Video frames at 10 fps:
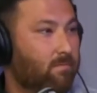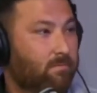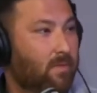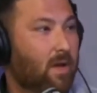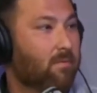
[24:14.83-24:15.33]

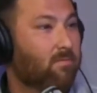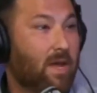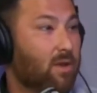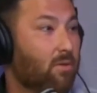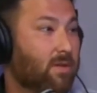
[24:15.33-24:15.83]
At
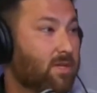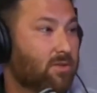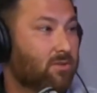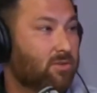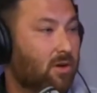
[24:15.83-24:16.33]
no
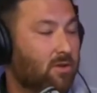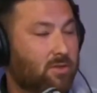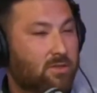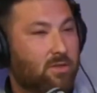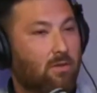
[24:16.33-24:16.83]
additional charge.
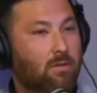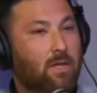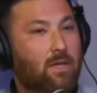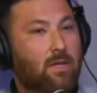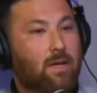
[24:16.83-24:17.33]
So,
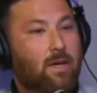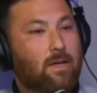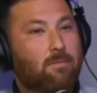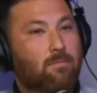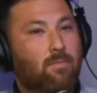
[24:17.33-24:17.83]

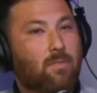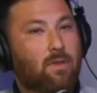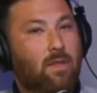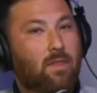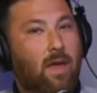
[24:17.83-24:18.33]

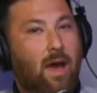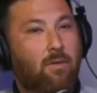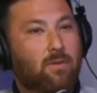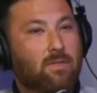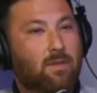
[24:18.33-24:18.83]
that
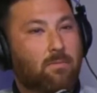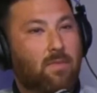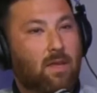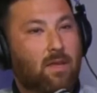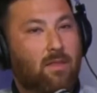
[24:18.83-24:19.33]
was
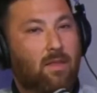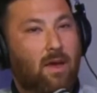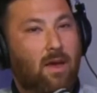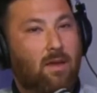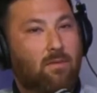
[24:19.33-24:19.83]
something
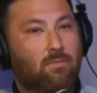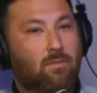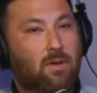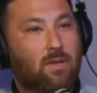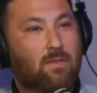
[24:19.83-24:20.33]
that
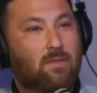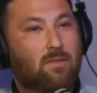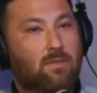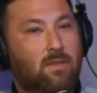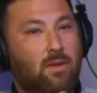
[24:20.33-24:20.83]
was,
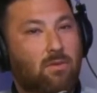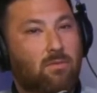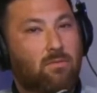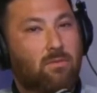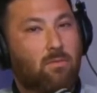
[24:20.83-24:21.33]

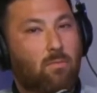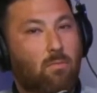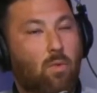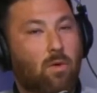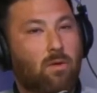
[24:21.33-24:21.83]

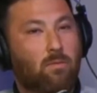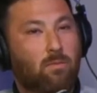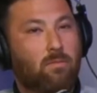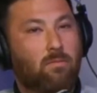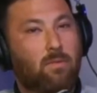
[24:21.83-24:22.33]
more
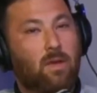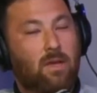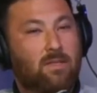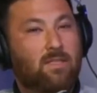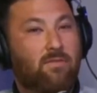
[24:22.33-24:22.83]

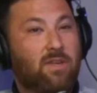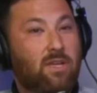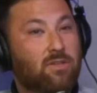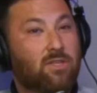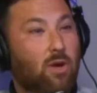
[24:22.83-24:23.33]
70
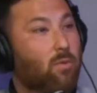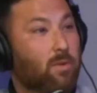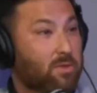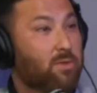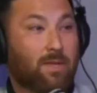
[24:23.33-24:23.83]
years ago, we were
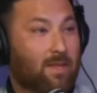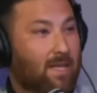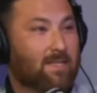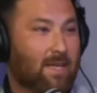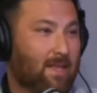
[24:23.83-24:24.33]
doing
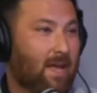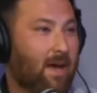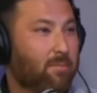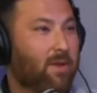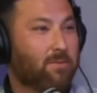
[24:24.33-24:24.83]
things like that,
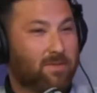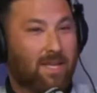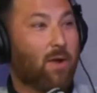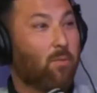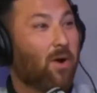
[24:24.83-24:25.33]
but it was like
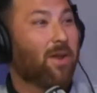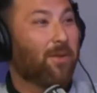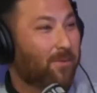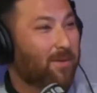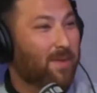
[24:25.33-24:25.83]
a
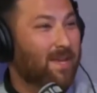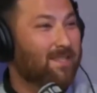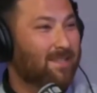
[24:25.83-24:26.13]
one-on-one basis.